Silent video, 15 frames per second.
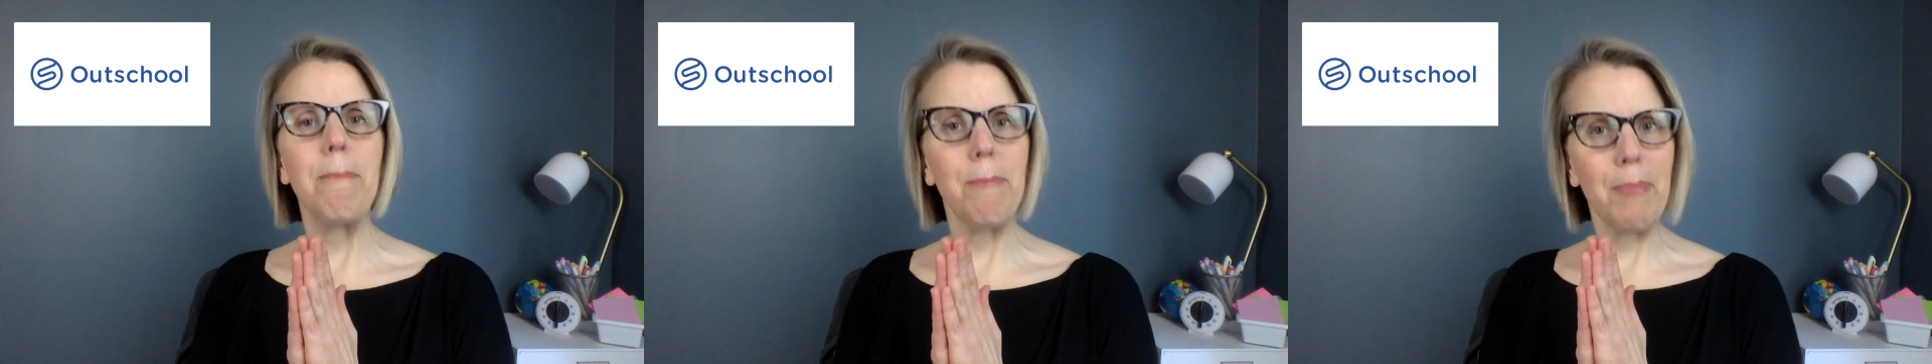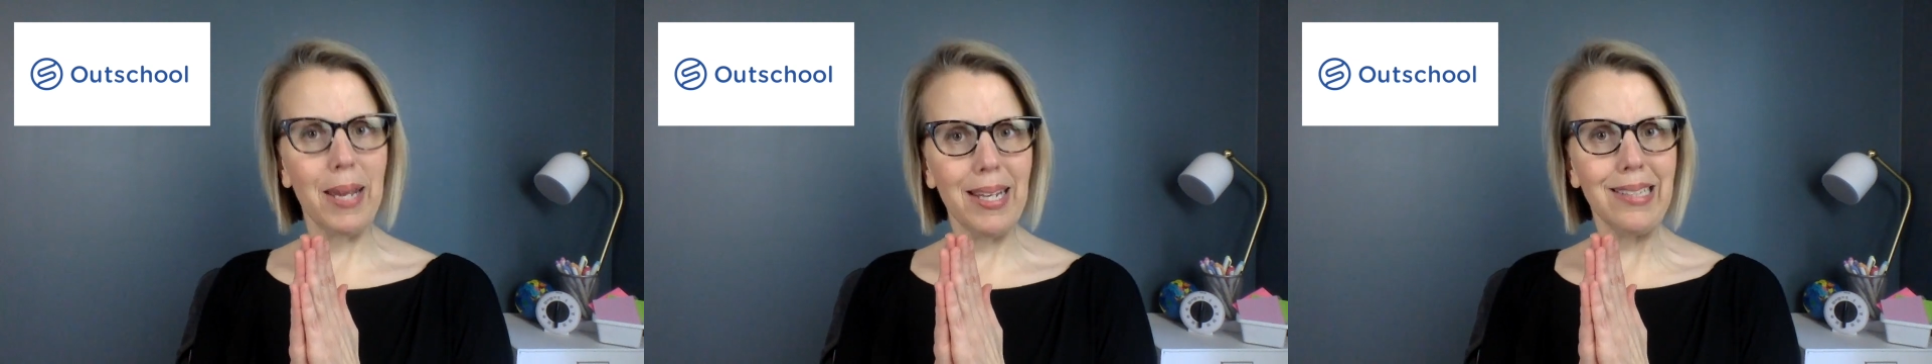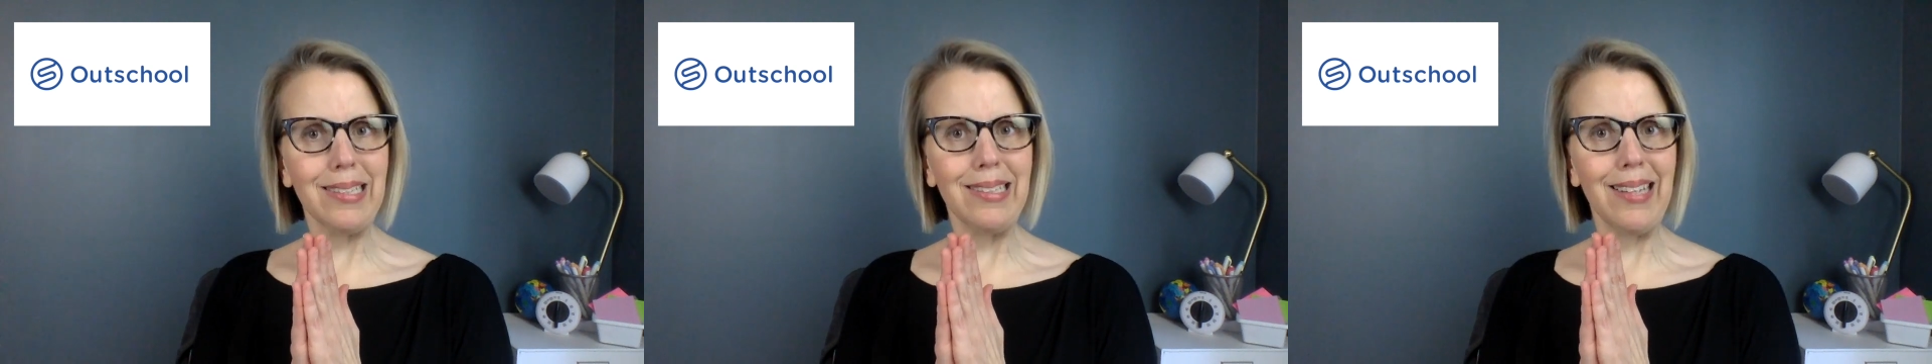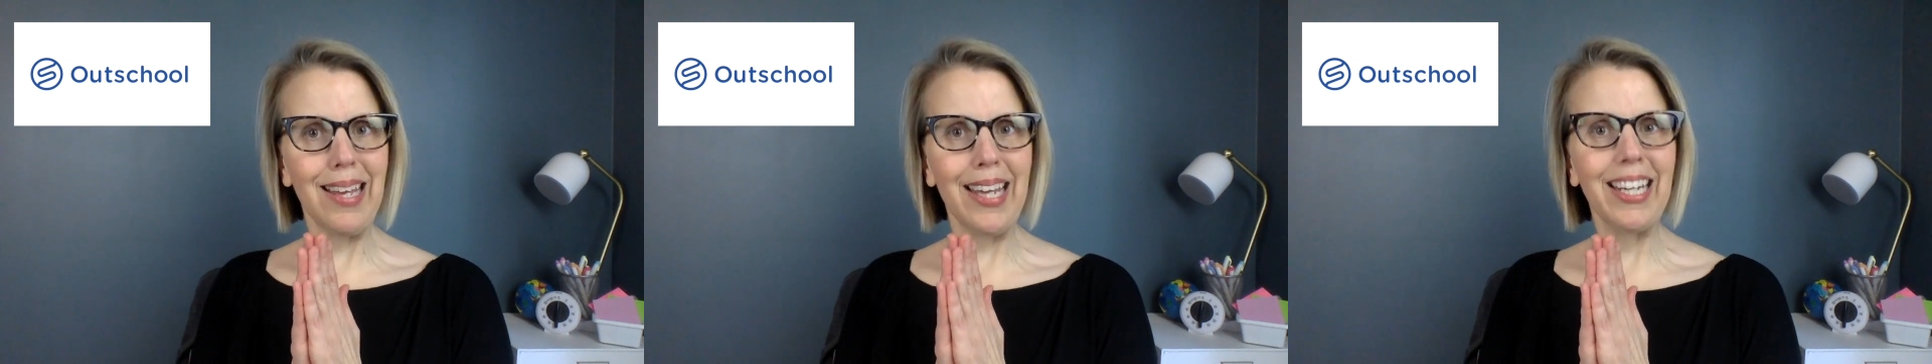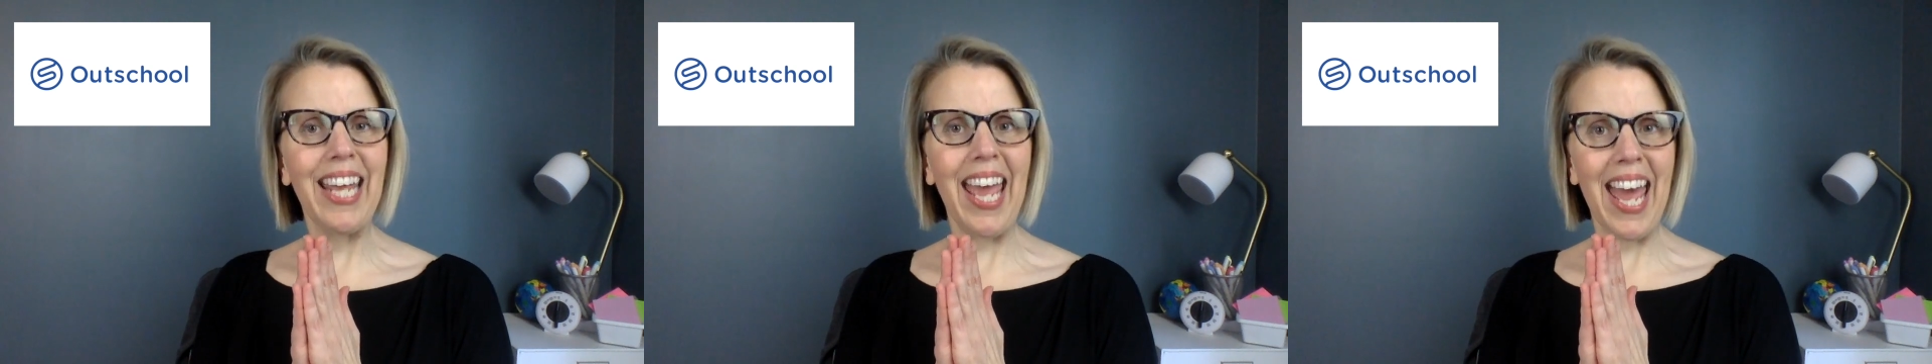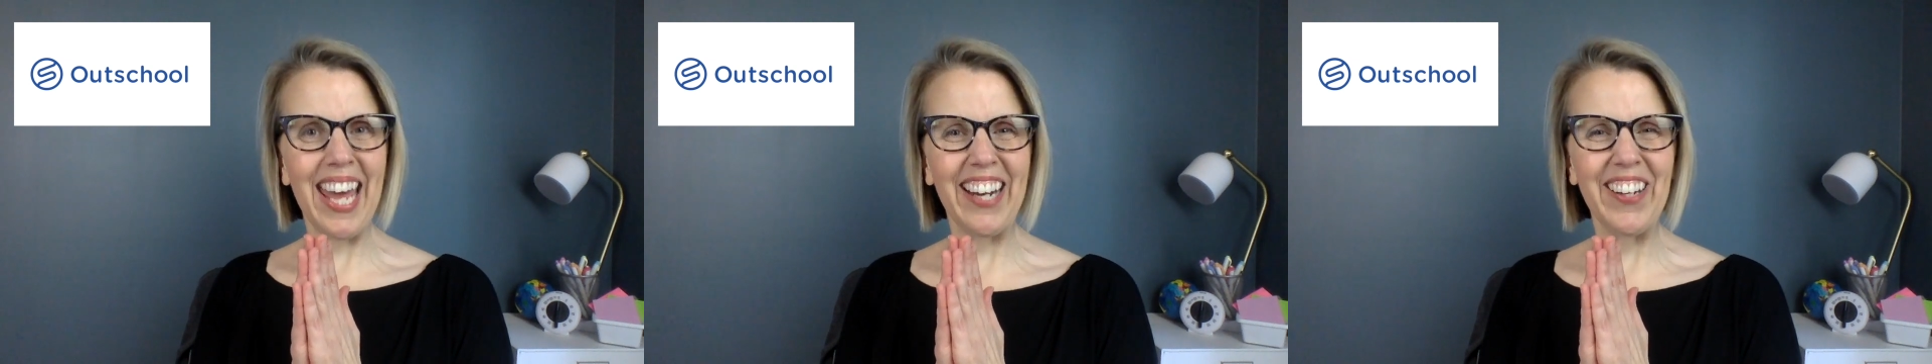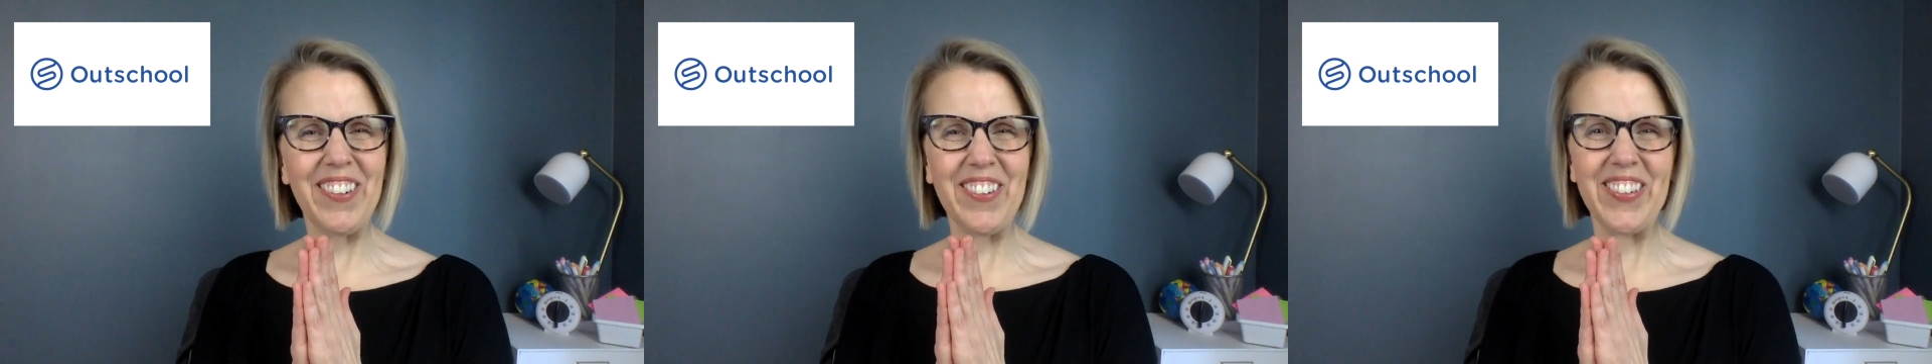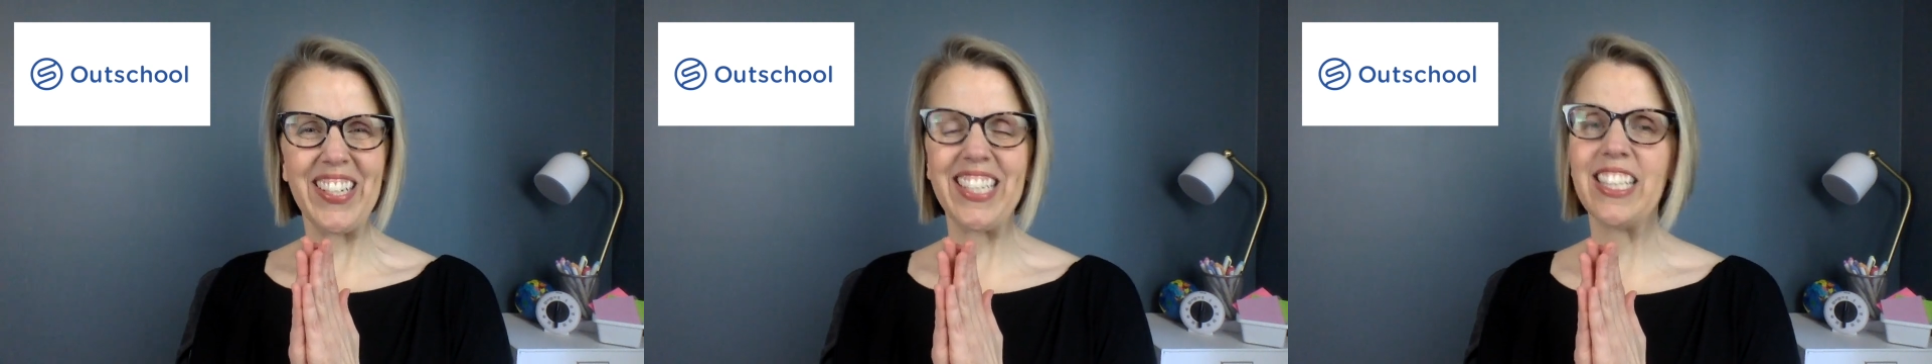baseline
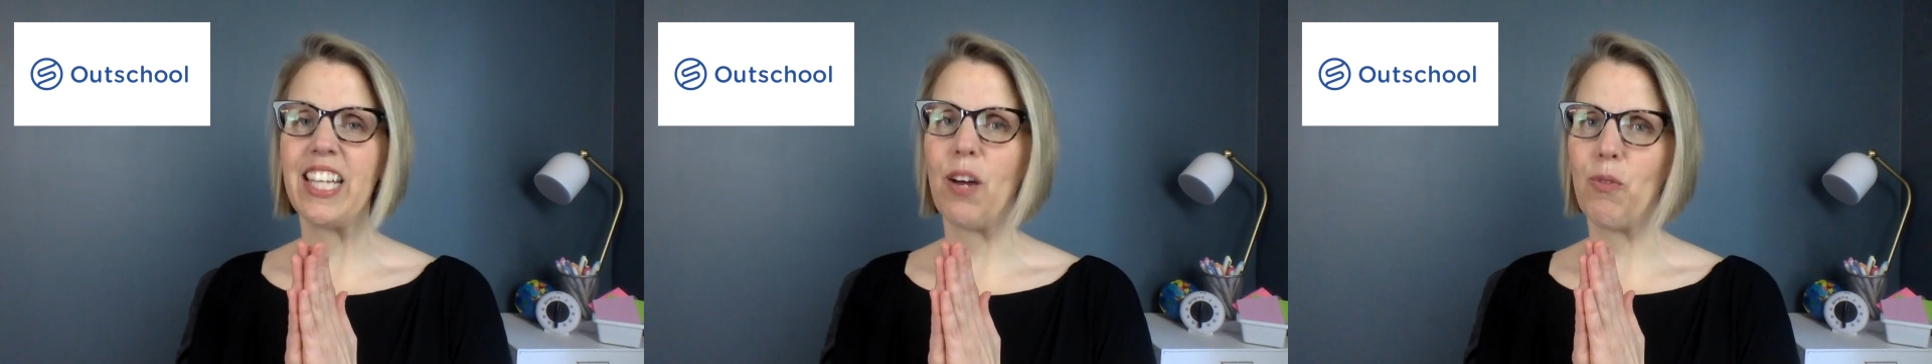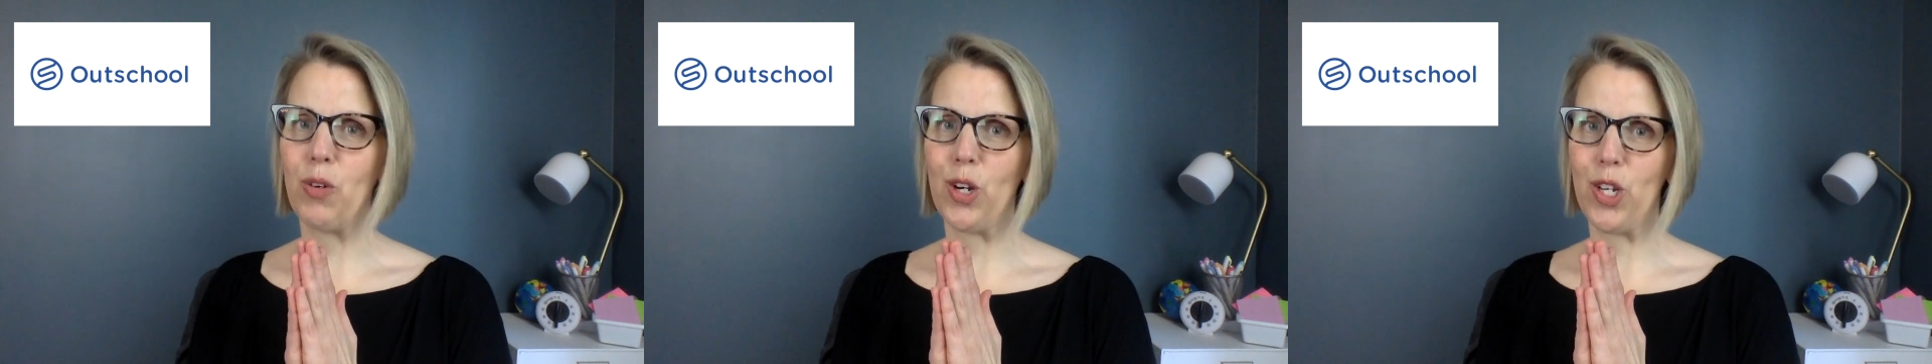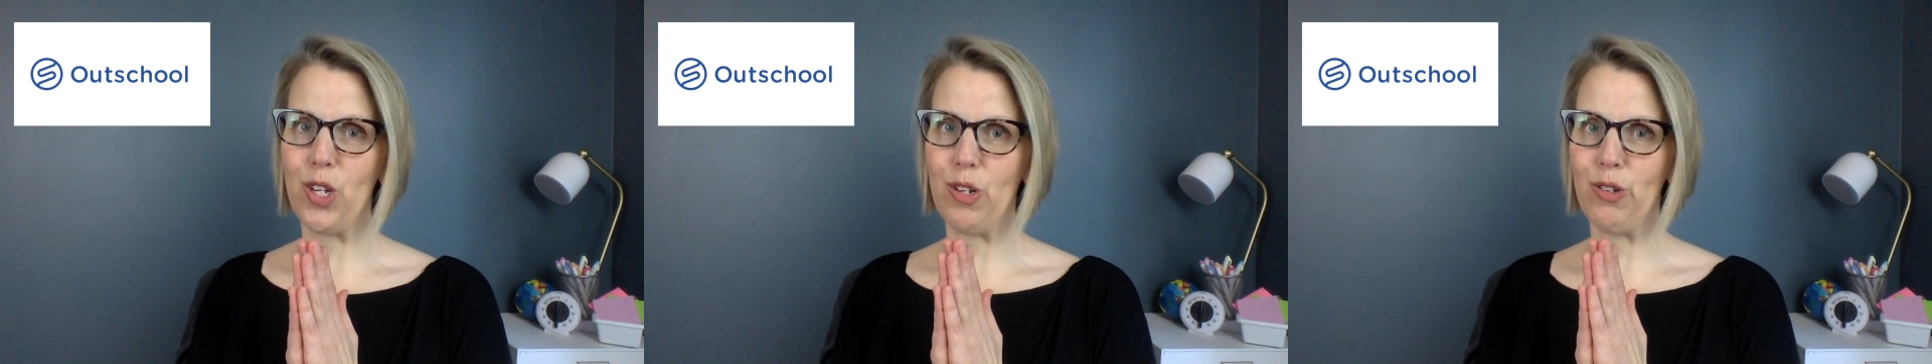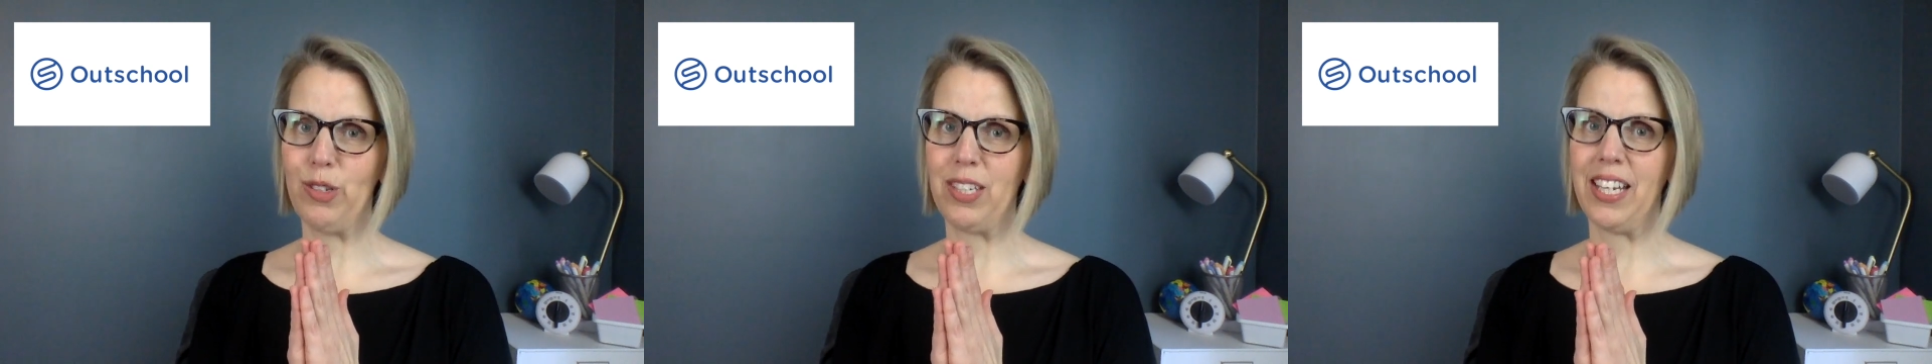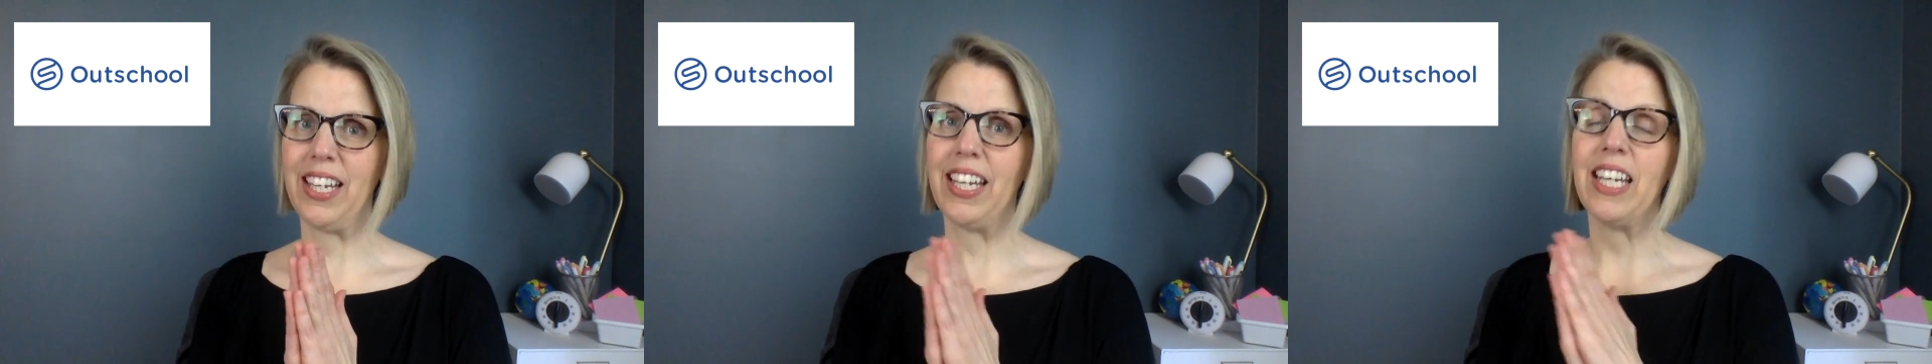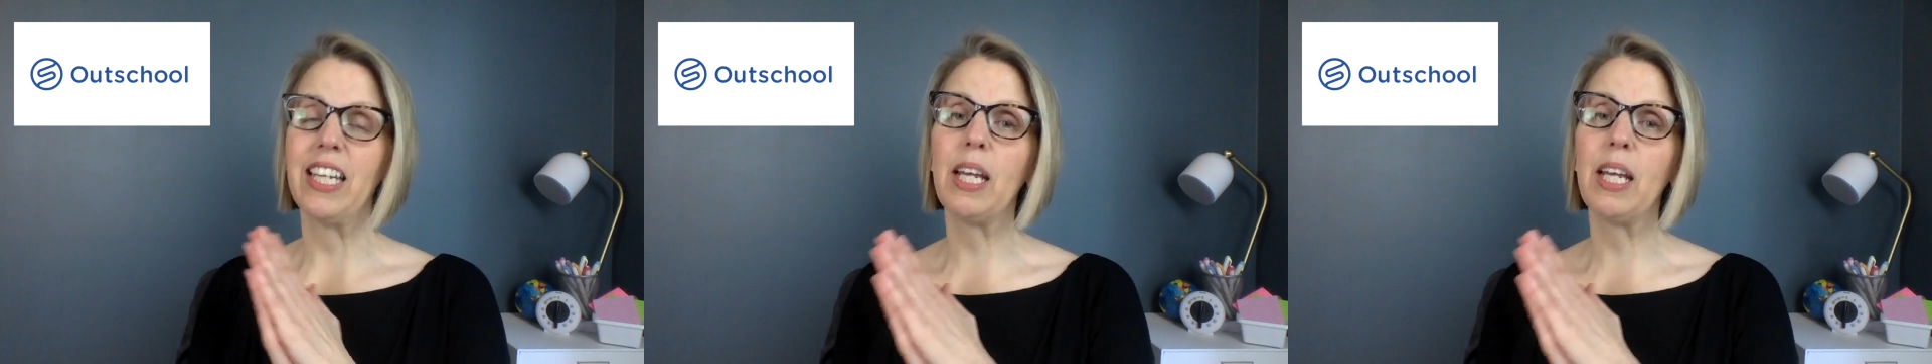categories that we're using in